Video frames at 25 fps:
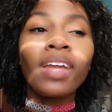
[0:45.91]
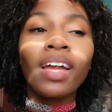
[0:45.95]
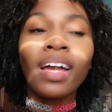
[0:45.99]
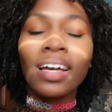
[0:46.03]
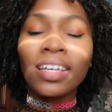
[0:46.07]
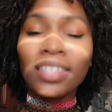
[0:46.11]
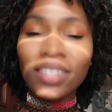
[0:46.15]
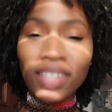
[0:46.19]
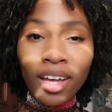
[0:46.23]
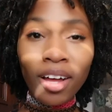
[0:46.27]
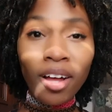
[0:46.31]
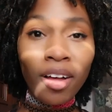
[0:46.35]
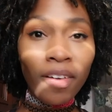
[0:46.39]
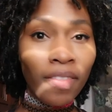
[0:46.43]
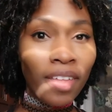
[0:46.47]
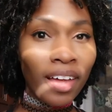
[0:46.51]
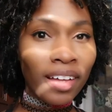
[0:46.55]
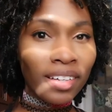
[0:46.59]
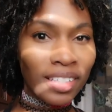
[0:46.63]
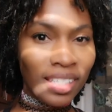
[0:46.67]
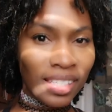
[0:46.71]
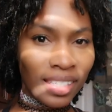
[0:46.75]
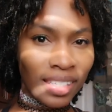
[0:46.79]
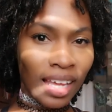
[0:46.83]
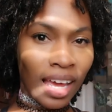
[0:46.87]
I say all of
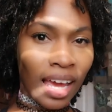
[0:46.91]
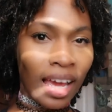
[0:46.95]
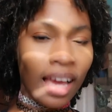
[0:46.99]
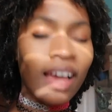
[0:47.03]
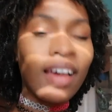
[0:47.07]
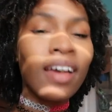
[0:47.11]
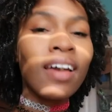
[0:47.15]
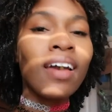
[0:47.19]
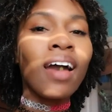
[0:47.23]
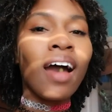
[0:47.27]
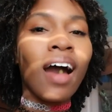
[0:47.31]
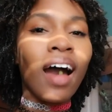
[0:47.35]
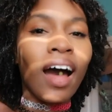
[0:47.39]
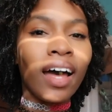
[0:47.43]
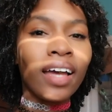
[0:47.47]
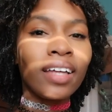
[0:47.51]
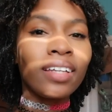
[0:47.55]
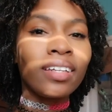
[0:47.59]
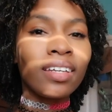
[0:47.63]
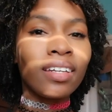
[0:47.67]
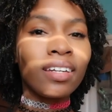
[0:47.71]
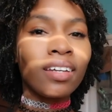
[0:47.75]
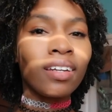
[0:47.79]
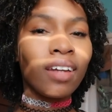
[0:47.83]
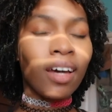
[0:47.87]
that to say, I
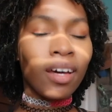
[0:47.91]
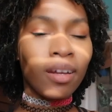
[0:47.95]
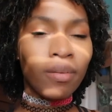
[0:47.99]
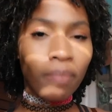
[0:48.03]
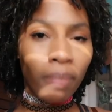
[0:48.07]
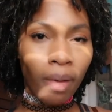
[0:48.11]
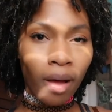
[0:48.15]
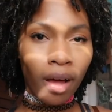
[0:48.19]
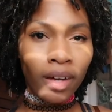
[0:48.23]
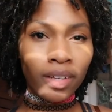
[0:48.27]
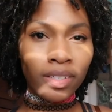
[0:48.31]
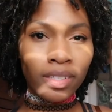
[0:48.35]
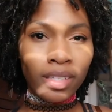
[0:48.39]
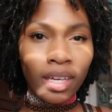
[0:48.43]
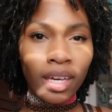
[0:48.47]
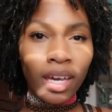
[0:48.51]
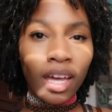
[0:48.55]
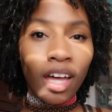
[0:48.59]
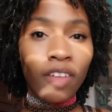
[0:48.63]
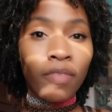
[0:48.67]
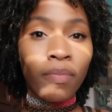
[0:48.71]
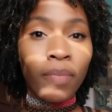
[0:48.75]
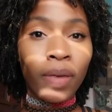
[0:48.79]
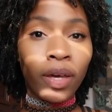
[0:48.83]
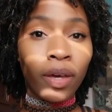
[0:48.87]
did an unboxing
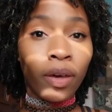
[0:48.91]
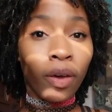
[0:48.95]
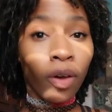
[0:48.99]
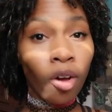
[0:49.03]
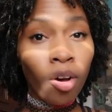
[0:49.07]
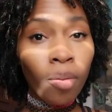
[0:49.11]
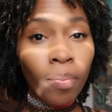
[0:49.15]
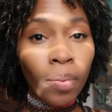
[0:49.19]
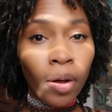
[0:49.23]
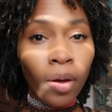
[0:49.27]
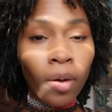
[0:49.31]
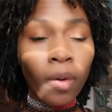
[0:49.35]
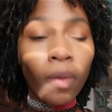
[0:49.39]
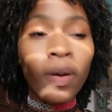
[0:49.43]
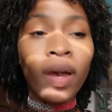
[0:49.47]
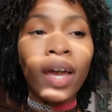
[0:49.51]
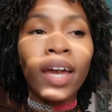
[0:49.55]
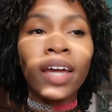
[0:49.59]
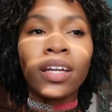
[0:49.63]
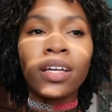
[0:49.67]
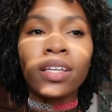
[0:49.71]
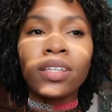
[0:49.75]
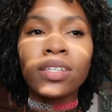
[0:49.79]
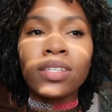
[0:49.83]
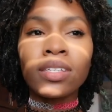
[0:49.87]
of my Kobo
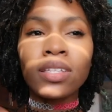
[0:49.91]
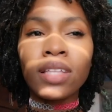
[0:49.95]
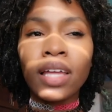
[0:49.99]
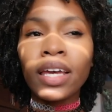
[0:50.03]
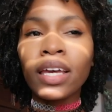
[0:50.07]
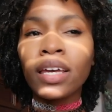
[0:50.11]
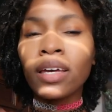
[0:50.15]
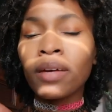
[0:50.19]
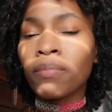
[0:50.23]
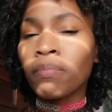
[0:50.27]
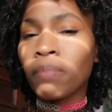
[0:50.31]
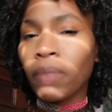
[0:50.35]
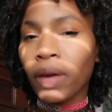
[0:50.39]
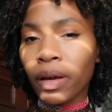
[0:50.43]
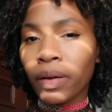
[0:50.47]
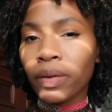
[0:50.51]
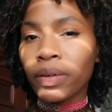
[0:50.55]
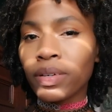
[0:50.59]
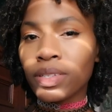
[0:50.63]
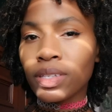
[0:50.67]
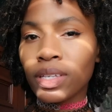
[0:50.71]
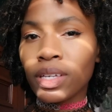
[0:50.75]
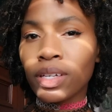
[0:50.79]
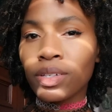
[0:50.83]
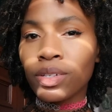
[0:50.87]
and a slight
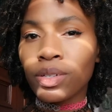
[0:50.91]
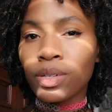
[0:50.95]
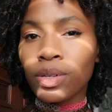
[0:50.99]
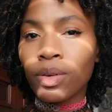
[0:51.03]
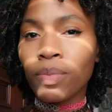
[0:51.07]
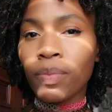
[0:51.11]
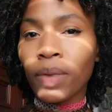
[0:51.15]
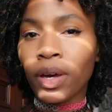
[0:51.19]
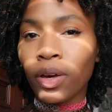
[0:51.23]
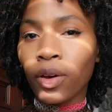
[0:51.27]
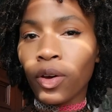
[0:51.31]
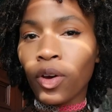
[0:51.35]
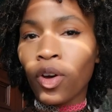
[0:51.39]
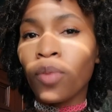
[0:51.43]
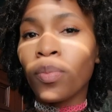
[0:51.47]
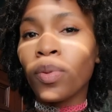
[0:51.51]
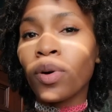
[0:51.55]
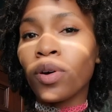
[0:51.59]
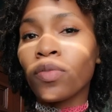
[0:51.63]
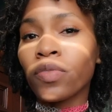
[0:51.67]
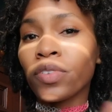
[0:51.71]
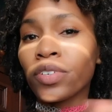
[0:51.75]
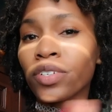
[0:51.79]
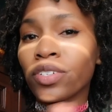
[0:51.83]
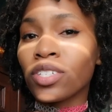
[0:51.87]
comparison to my
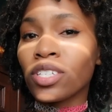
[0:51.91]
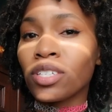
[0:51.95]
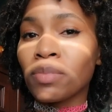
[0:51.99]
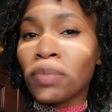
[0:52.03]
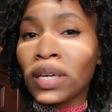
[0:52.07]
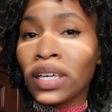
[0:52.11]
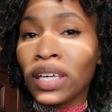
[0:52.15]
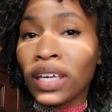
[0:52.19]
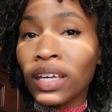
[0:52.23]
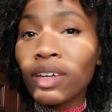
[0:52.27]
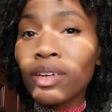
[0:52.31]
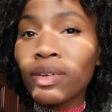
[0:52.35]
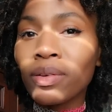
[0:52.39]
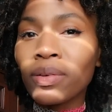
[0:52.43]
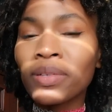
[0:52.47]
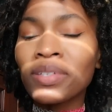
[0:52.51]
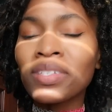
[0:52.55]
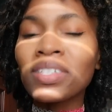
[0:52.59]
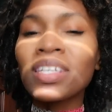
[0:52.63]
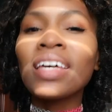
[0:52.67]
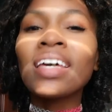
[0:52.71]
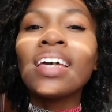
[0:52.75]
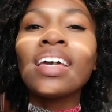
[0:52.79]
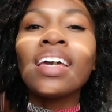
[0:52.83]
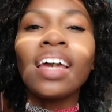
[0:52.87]
Kobo versus my Kindles,
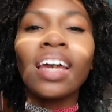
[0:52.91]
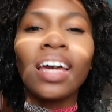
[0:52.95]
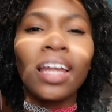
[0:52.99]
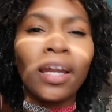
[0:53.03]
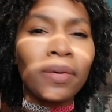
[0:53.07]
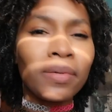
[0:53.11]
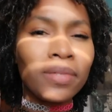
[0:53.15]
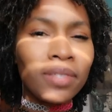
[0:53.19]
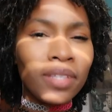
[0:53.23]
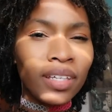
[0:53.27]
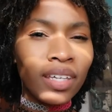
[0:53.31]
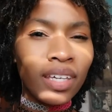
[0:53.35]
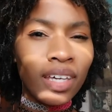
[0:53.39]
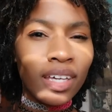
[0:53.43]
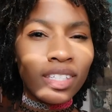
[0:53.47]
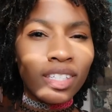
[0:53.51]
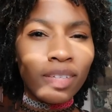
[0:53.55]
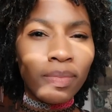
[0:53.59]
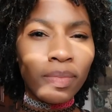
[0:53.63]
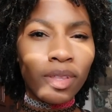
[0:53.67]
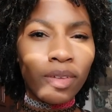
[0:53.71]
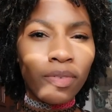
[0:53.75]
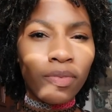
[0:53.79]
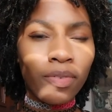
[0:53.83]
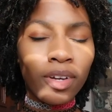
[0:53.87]
and I was looking at
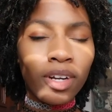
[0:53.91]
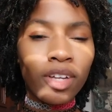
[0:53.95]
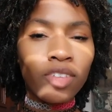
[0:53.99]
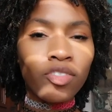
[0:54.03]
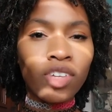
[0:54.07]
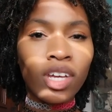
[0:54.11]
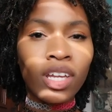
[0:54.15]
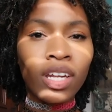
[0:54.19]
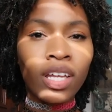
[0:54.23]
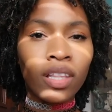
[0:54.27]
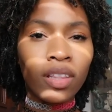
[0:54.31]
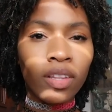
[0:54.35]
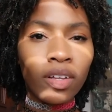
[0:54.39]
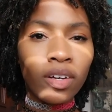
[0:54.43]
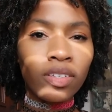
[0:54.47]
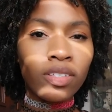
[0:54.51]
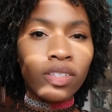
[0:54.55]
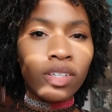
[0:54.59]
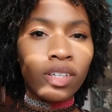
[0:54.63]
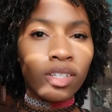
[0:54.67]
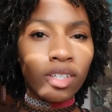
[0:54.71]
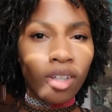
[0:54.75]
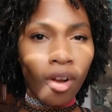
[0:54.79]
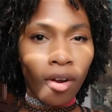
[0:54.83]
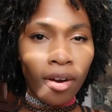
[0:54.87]
some of the footage and it looks
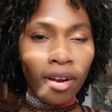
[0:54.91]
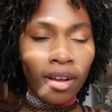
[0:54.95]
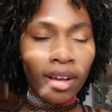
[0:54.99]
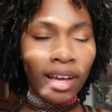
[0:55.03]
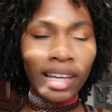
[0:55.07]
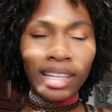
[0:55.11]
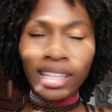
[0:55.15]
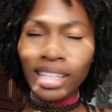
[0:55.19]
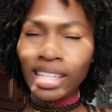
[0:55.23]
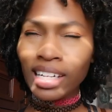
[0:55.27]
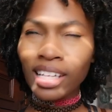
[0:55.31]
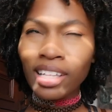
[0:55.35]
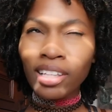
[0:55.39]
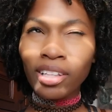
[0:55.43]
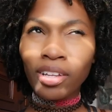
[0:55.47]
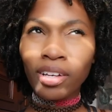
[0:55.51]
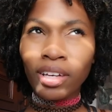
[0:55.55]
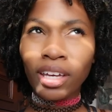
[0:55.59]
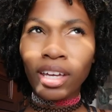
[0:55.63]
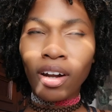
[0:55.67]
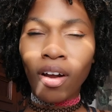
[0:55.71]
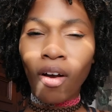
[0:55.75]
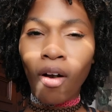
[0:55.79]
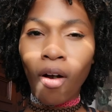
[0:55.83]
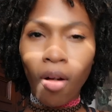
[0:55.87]
dark. I didn't
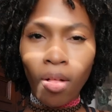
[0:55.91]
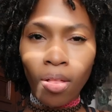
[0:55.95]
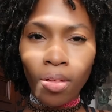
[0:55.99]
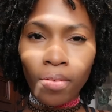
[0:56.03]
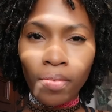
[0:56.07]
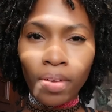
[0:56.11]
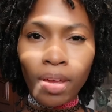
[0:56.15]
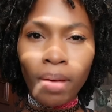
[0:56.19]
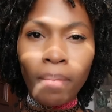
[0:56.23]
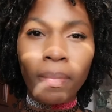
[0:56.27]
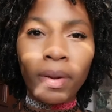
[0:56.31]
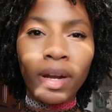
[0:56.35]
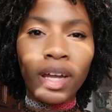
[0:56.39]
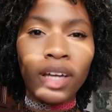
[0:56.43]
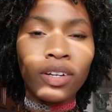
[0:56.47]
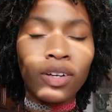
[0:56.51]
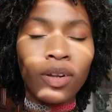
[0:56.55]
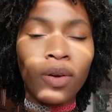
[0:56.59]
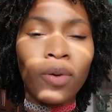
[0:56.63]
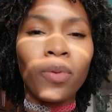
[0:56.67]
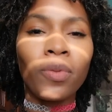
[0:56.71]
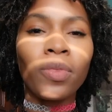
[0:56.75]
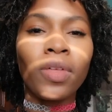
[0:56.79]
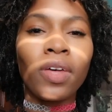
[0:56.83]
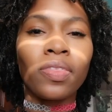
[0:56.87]
look at all of it, but I
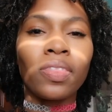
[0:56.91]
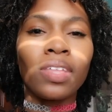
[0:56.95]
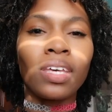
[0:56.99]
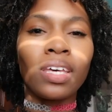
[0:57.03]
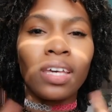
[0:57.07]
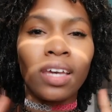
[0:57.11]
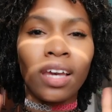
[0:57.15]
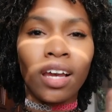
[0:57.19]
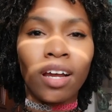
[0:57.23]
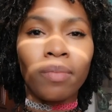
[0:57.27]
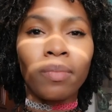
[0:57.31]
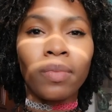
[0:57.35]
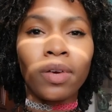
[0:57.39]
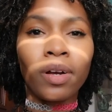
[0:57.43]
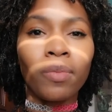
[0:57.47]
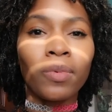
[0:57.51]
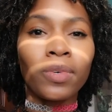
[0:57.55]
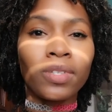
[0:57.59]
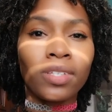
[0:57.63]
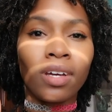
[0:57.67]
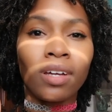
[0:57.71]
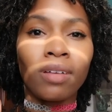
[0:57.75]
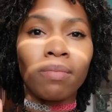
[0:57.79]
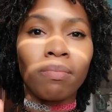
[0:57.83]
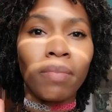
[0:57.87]
know that the camera
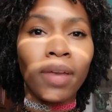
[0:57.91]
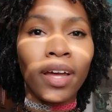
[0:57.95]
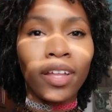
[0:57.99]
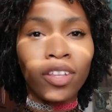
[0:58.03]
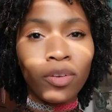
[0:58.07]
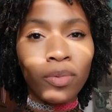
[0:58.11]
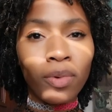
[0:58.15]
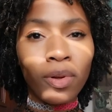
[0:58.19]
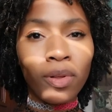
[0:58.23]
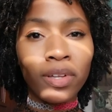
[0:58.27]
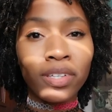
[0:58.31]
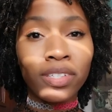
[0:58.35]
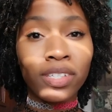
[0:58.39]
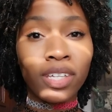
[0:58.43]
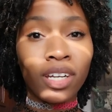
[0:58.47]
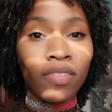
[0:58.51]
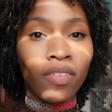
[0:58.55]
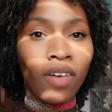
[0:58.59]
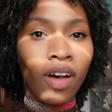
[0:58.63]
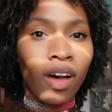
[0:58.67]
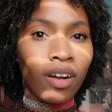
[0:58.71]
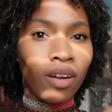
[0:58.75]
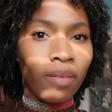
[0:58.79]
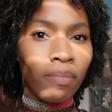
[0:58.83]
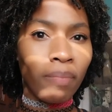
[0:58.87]
was on manual instead of
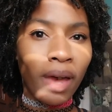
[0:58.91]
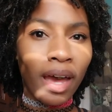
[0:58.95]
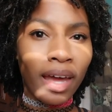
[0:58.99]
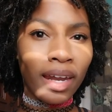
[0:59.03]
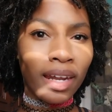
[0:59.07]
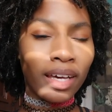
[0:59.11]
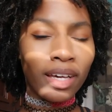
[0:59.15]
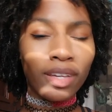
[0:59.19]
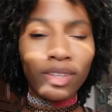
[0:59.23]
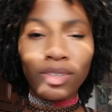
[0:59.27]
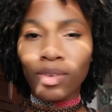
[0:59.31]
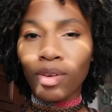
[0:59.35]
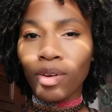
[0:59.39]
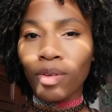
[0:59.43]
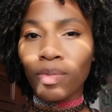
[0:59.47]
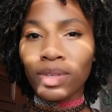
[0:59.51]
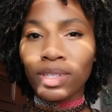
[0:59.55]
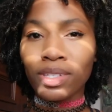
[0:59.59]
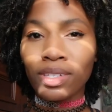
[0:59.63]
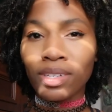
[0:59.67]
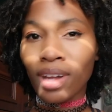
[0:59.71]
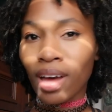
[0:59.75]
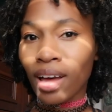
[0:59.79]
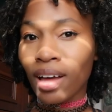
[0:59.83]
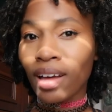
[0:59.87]
automatic, so it
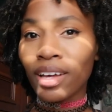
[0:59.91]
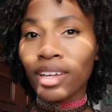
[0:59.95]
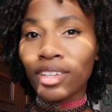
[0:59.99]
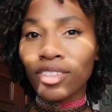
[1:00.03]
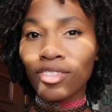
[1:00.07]
was not